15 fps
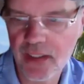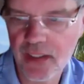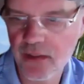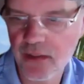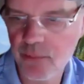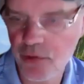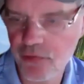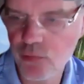a
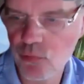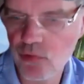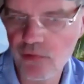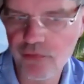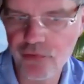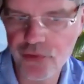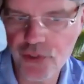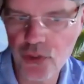perfect world
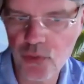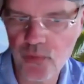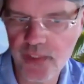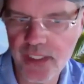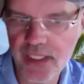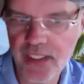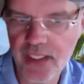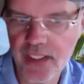for you, would
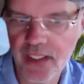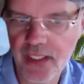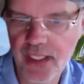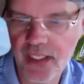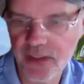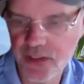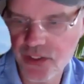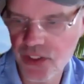the
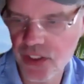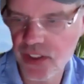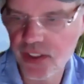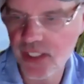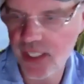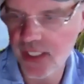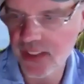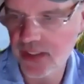antigen
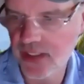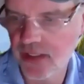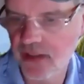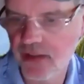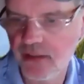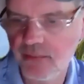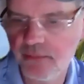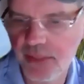tests
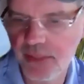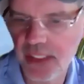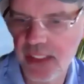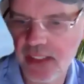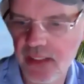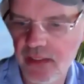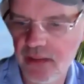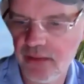
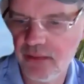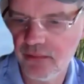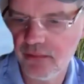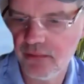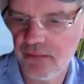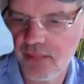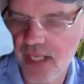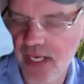be
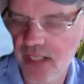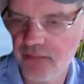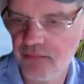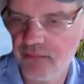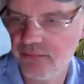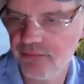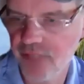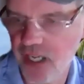that
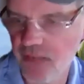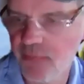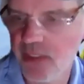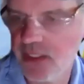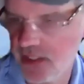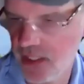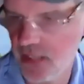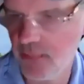5
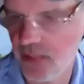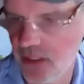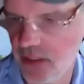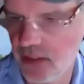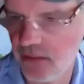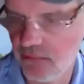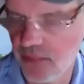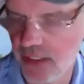million, 10
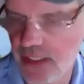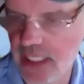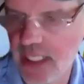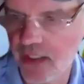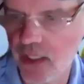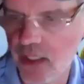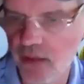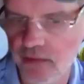million a day
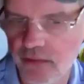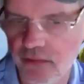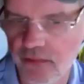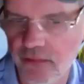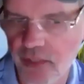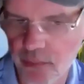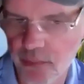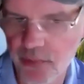
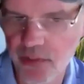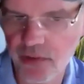number?